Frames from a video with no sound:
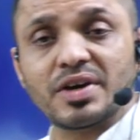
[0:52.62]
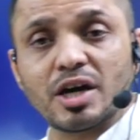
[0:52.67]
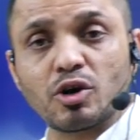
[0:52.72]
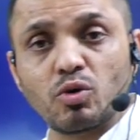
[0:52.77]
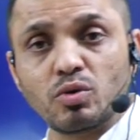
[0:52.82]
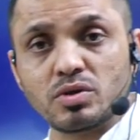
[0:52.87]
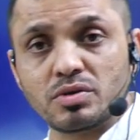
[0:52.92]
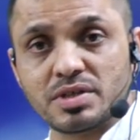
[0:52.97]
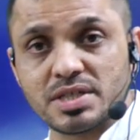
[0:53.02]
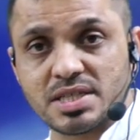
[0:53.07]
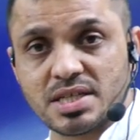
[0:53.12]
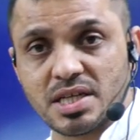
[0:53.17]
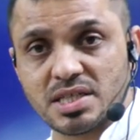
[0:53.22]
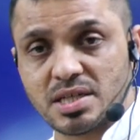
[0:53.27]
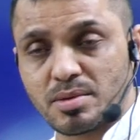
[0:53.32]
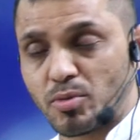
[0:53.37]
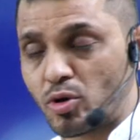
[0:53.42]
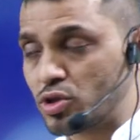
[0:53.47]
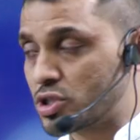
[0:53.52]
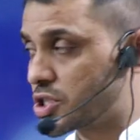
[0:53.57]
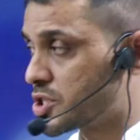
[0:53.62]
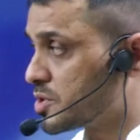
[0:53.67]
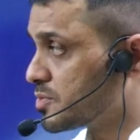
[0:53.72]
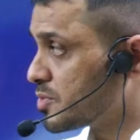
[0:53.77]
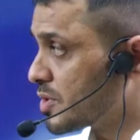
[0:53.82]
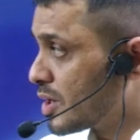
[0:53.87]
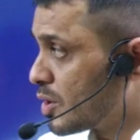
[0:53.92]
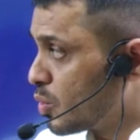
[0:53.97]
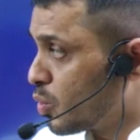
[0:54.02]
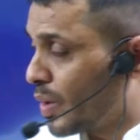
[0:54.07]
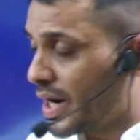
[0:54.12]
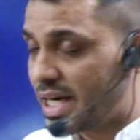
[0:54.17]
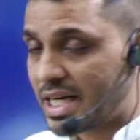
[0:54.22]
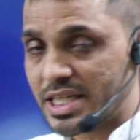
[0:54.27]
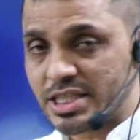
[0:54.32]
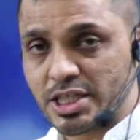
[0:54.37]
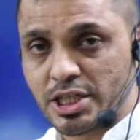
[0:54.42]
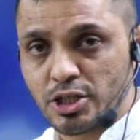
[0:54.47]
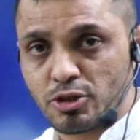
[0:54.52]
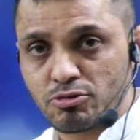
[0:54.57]
we are going to discuss about why it
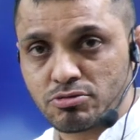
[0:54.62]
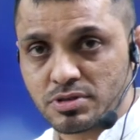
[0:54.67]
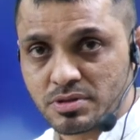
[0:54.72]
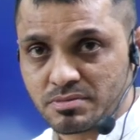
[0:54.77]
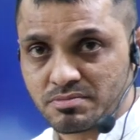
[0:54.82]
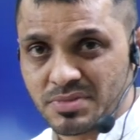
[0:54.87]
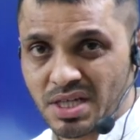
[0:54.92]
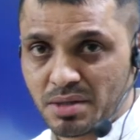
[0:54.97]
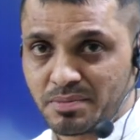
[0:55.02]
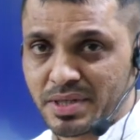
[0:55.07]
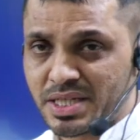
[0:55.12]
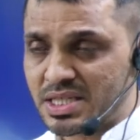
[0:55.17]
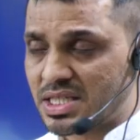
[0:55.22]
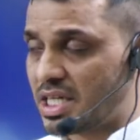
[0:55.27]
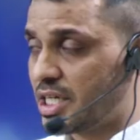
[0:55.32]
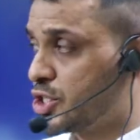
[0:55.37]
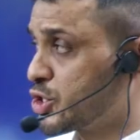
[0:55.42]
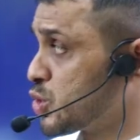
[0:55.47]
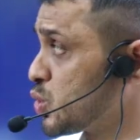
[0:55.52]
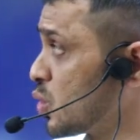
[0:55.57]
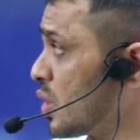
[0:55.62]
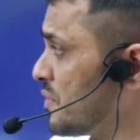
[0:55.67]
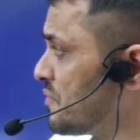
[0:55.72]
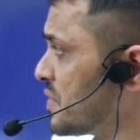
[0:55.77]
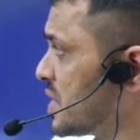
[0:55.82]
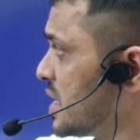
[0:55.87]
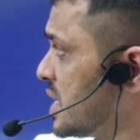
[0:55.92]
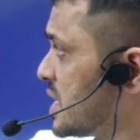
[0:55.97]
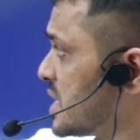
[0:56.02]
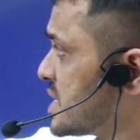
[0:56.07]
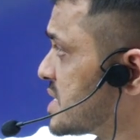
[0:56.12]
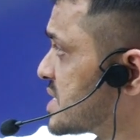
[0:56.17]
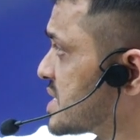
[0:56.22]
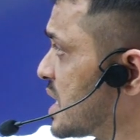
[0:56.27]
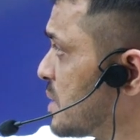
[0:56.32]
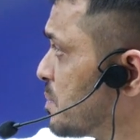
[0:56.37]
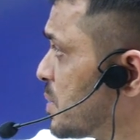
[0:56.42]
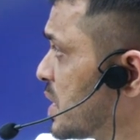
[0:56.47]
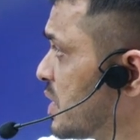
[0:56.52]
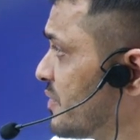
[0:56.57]
is in news. That means the issue of
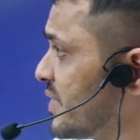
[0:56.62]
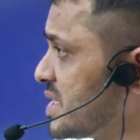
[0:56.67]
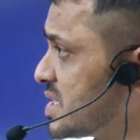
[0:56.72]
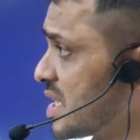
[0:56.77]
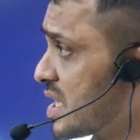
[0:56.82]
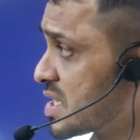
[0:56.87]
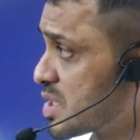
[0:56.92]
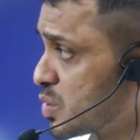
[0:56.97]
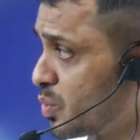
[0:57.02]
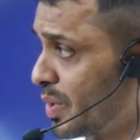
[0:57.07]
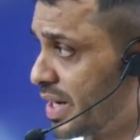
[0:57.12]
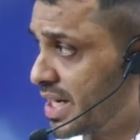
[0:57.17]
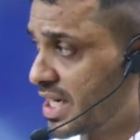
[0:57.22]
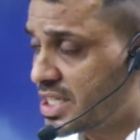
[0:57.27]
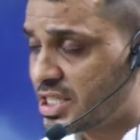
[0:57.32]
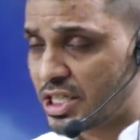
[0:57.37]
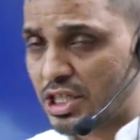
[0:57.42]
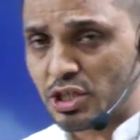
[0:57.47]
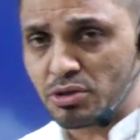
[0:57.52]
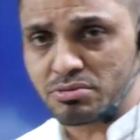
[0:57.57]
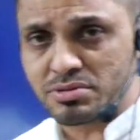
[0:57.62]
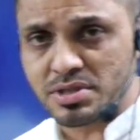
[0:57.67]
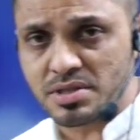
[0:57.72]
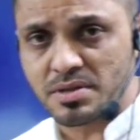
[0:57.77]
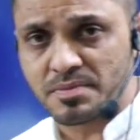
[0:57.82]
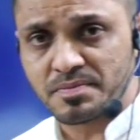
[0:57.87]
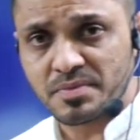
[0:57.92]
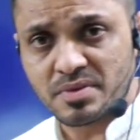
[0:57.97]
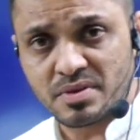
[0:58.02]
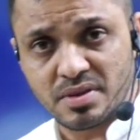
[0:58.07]
stapled visas, why it is in news.